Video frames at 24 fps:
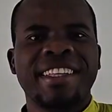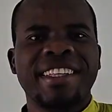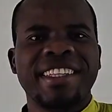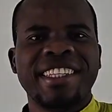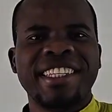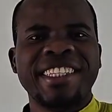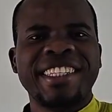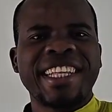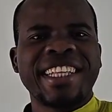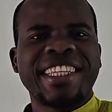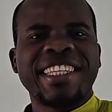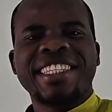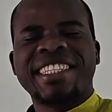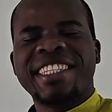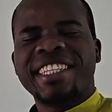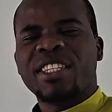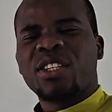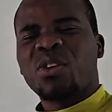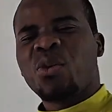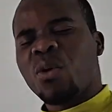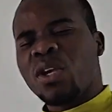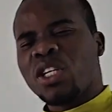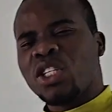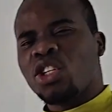The
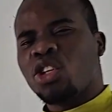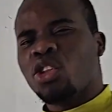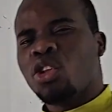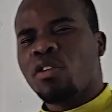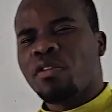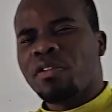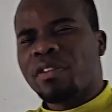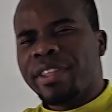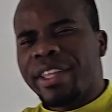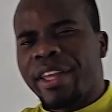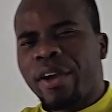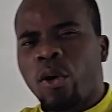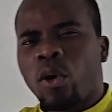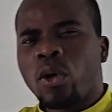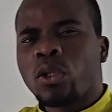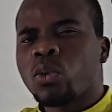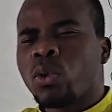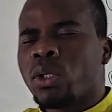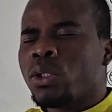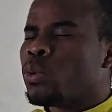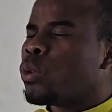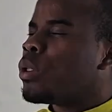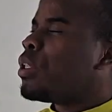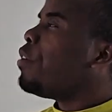36th question of NECO
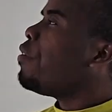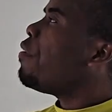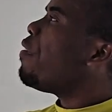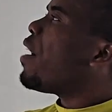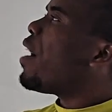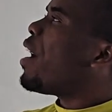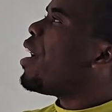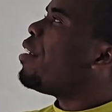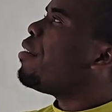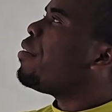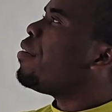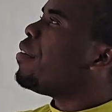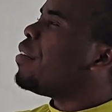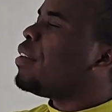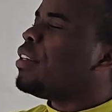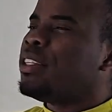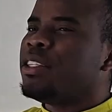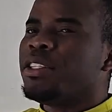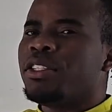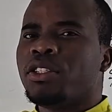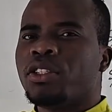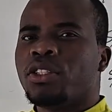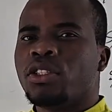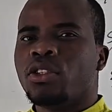2025
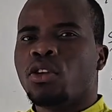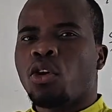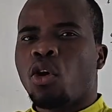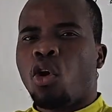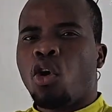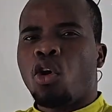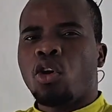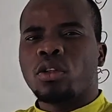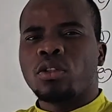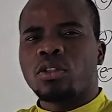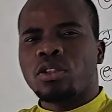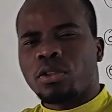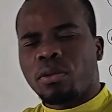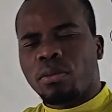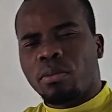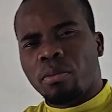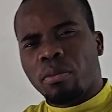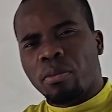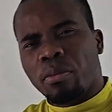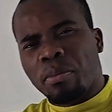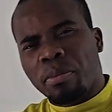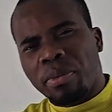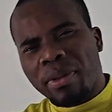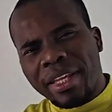is on
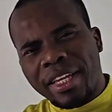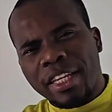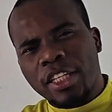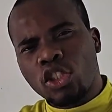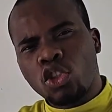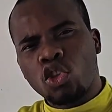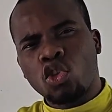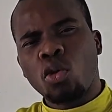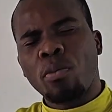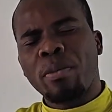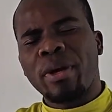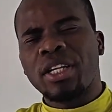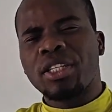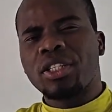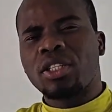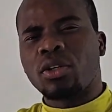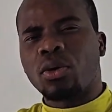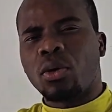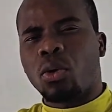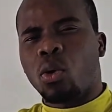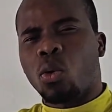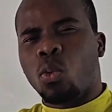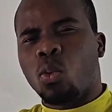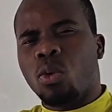plane
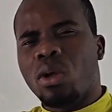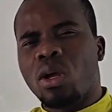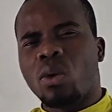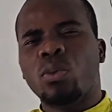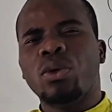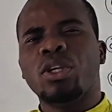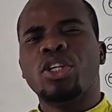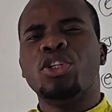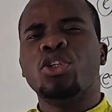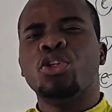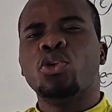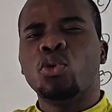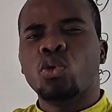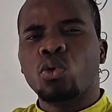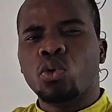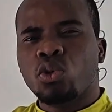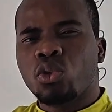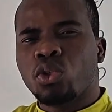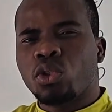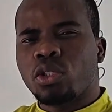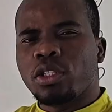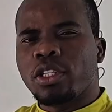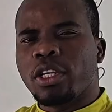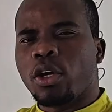geometry, where we
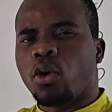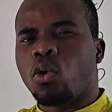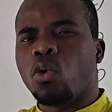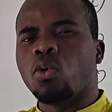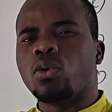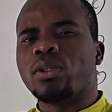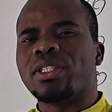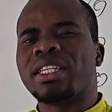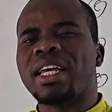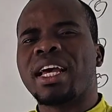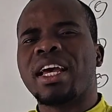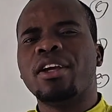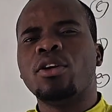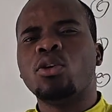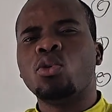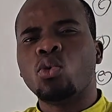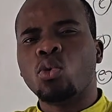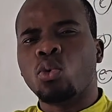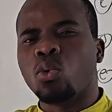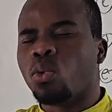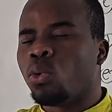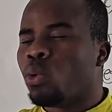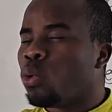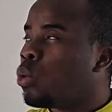use the cosine
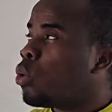rule.